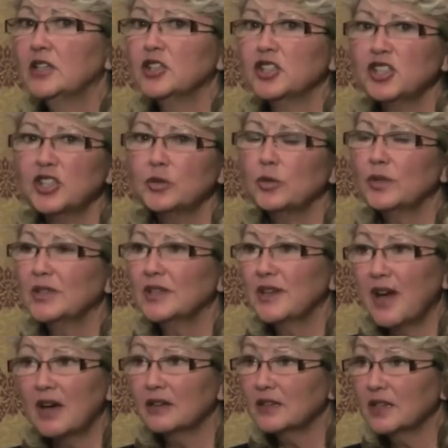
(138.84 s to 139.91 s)
she would
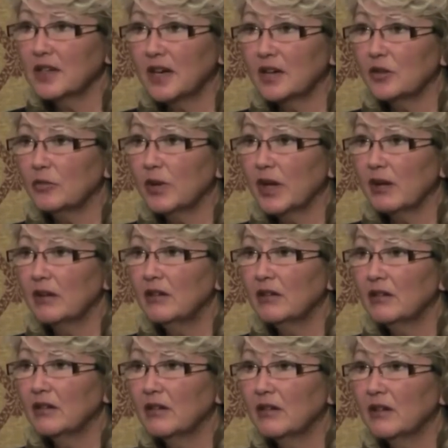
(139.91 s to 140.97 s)
not get out of bed
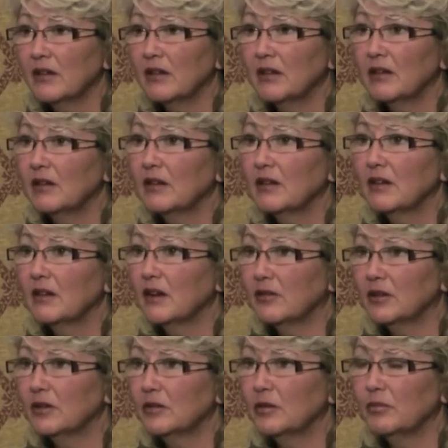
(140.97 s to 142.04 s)

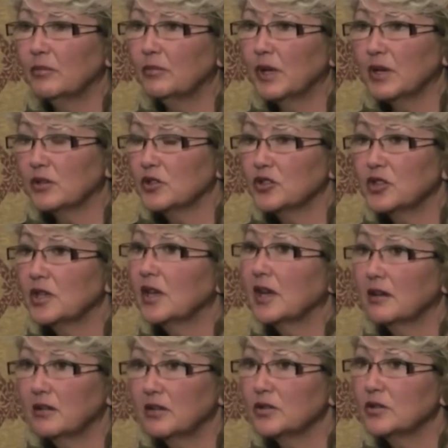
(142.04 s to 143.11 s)
ever because she
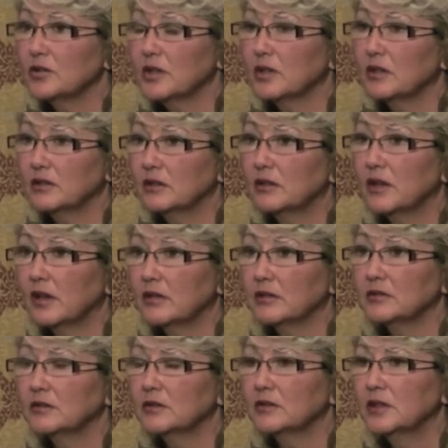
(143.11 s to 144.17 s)
can't do it on her
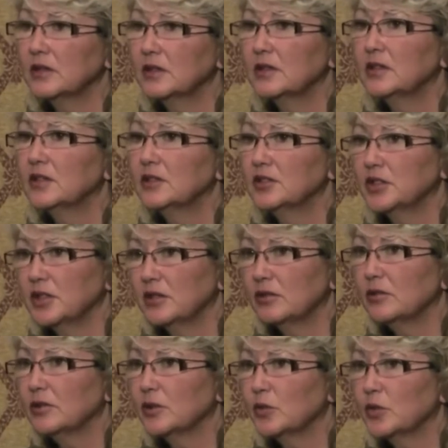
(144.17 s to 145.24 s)
own. She can
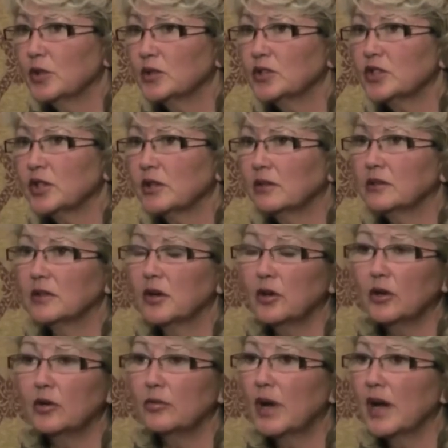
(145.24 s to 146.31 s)
go in a wheelchair.
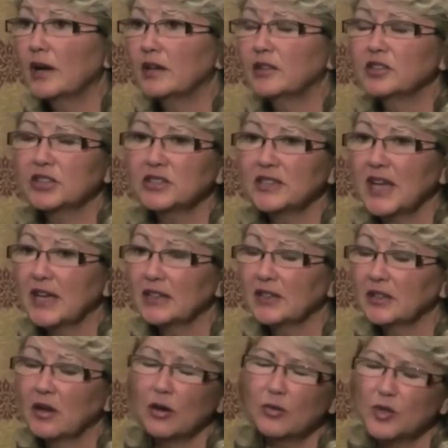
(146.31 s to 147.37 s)
Her mind, she's nine,
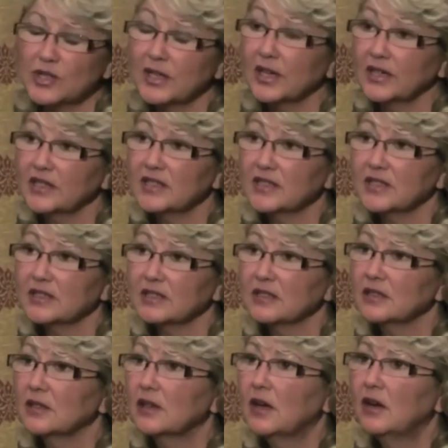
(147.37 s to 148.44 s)
almost
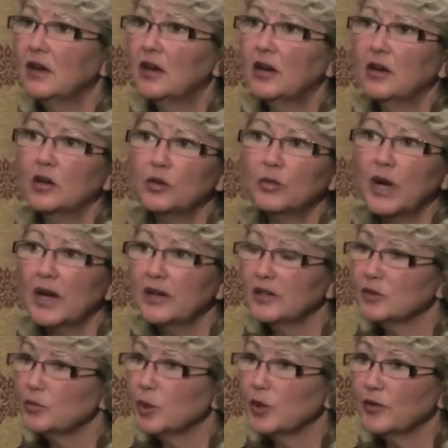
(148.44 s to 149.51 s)
96. Her mind
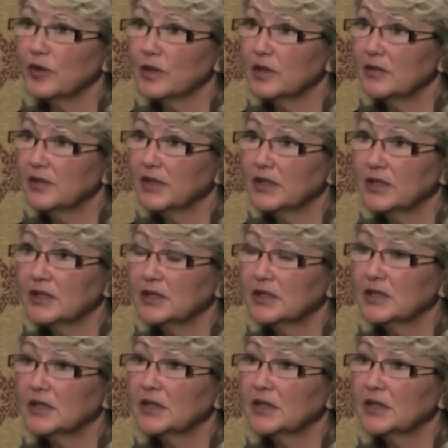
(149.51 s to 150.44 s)
is perfectly fine.